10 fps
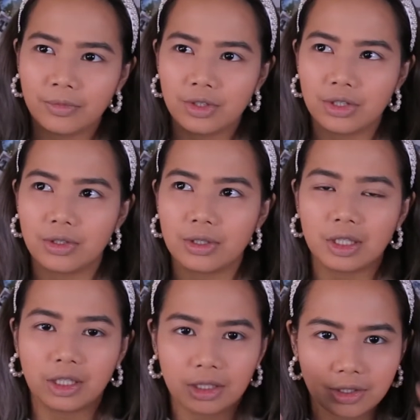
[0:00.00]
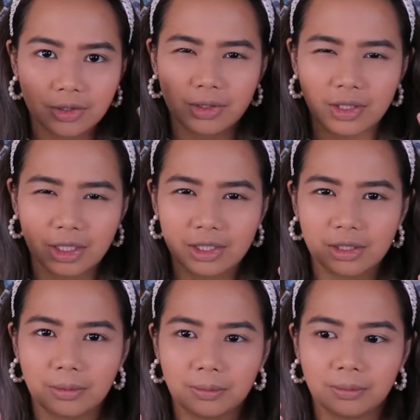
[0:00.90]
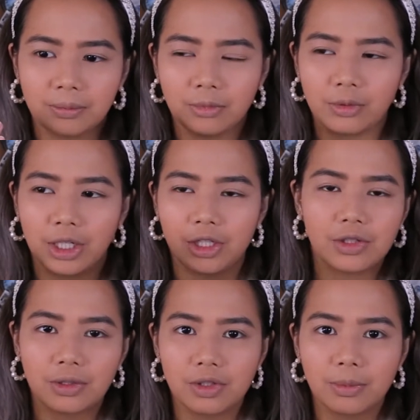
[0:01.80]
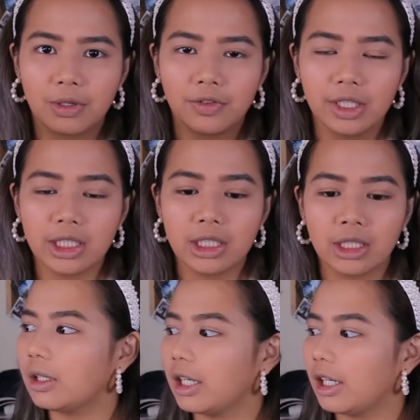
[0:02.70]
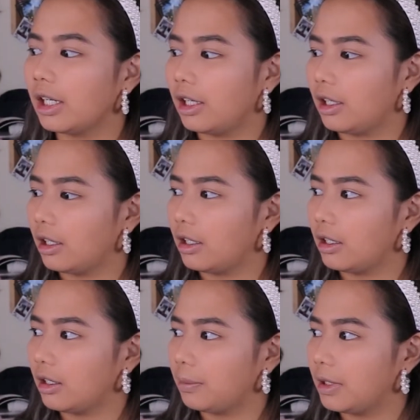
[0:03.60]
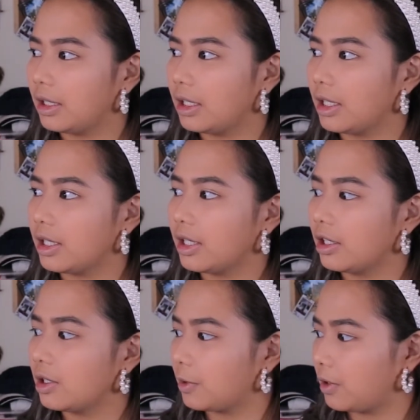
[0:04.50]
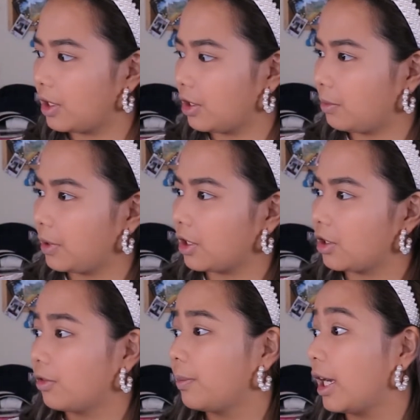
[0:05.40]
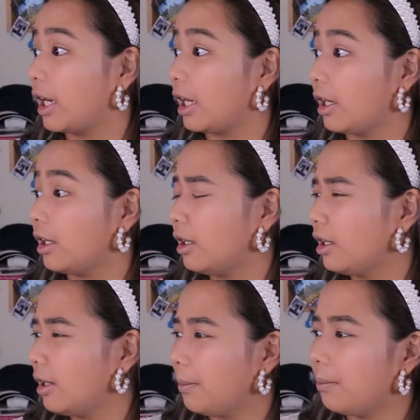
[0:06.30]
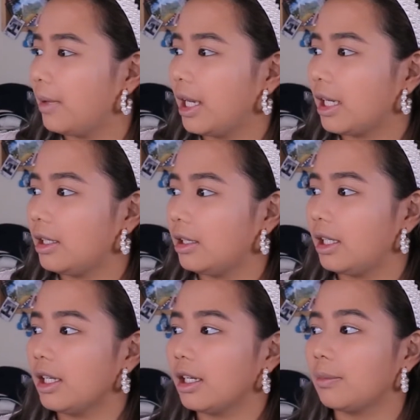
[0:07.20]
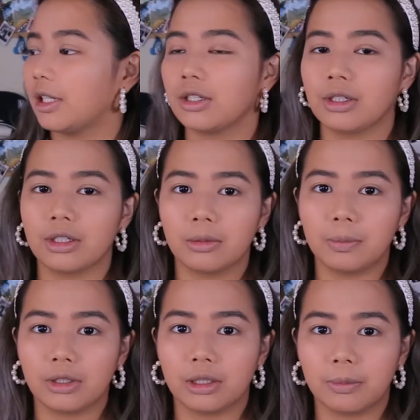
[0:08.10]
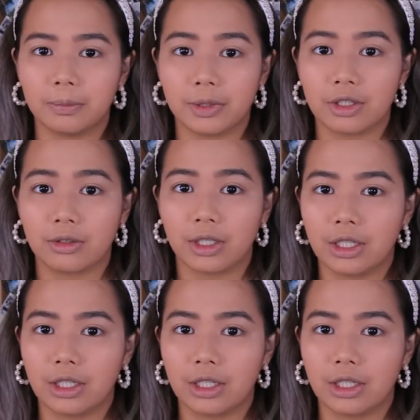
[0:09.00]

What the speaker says: just use latex to stick some rhinestones on my face. So I got up this inspiration picture by Meg. I'm actually gonna pull up the picture right